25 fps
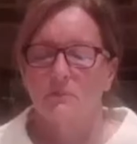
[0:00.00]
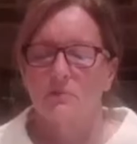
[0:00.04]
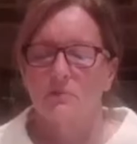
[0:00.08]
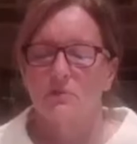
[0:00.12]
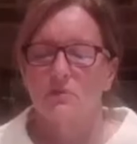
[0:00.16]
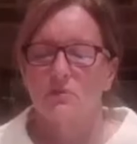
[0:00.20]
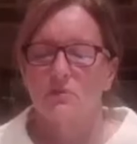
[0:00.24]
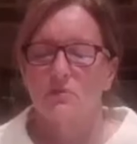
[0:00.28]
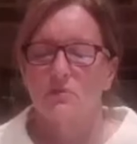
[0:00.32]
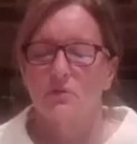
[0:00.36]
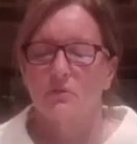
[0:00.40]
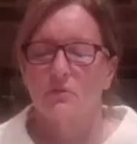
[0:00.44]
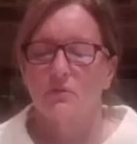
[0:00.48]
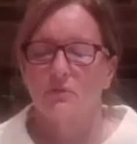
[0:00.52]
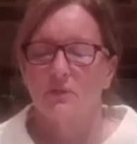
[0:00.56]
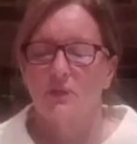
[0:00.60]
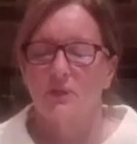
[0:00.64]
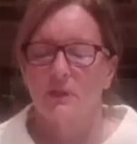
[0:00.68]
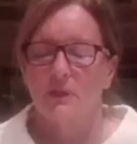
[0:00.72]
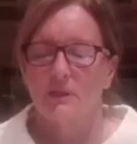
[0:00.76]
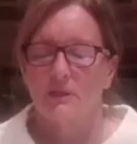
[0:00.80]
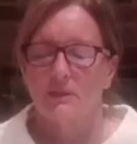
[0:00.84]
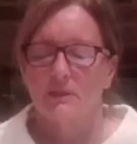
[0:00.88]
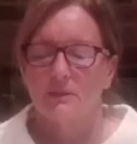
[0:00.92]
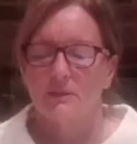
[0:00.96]
Soften
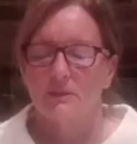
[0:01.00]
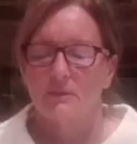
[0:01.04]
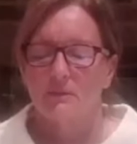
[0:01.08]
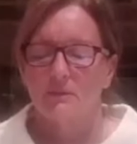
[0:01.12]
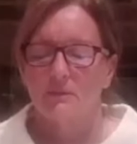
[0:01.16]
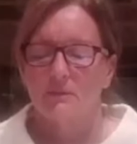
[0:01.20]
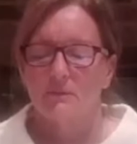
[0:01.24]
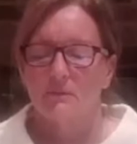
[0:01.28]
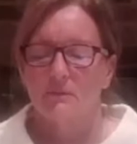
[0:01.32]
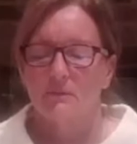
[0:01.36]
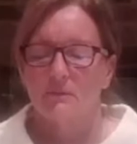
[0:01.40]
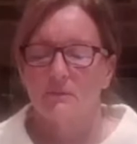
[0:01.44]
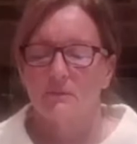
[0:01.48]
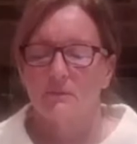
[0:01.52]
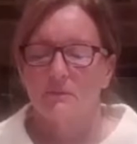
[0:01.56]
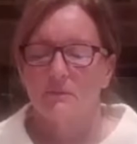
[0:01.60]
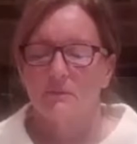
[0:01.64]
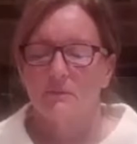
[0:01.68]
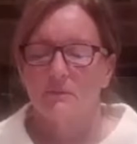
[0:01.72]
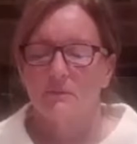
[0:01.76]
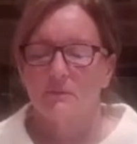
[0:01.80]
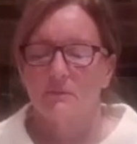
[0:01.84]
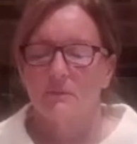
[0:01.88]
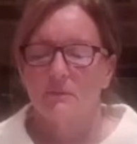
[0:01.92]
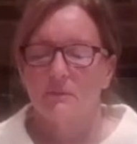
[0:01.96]
it.
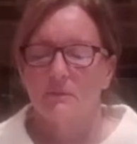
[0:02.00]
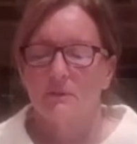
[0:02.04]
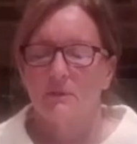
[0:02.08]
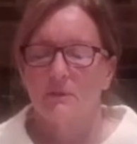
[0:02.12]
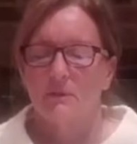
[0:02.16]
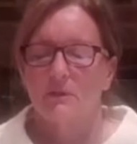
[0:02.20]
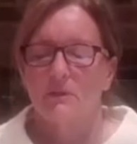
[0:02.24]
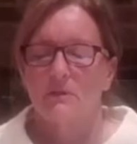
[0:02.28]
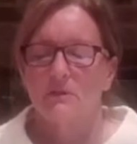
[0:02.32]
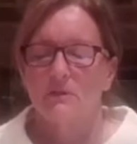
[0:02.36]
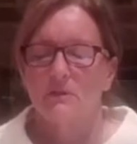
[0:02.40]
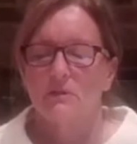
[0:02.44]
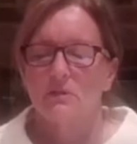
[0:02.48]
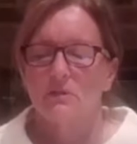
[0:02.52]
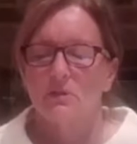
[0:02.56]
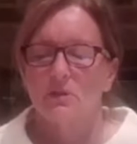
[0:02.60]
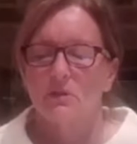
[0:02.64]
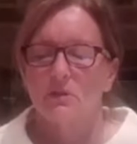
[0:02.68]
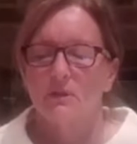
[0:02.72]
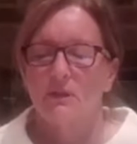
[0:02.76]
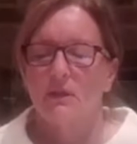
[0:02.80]
Don't